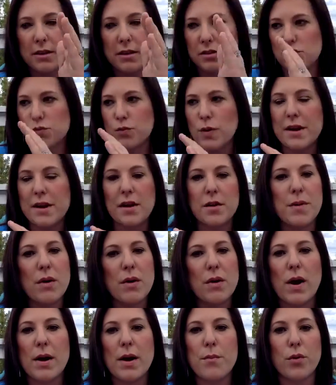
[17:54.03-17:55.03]
It's right on my
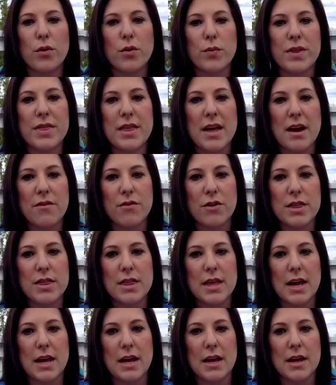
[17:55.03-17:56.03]
whiteboard with
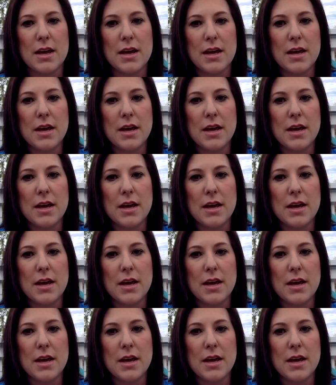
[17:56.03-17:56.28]
everything.